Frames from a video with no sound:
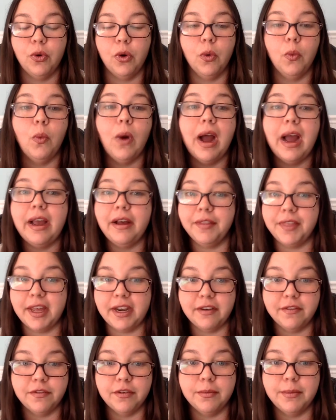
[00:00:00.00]
or
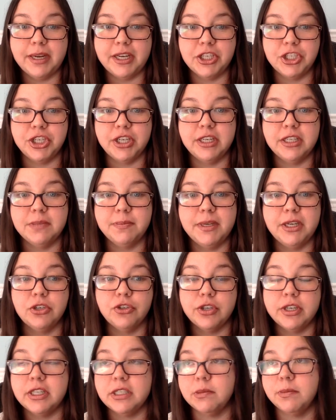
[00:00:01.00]
while that information is
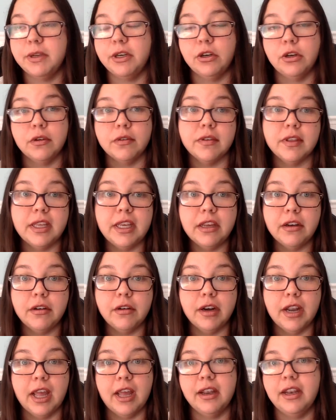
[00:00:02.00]
being transmitted over
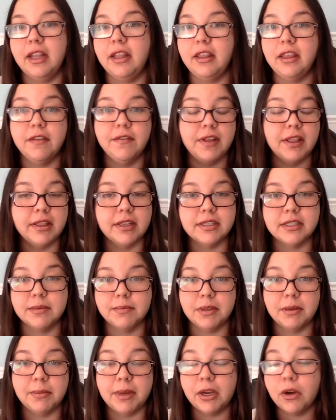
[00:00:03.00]
the internet, in the event
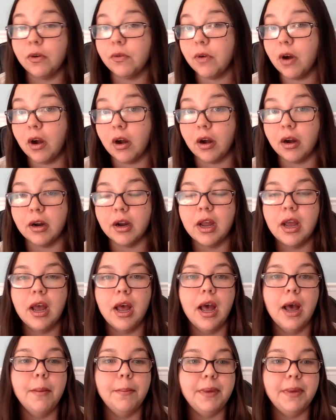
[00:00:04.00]
that something may go wrong,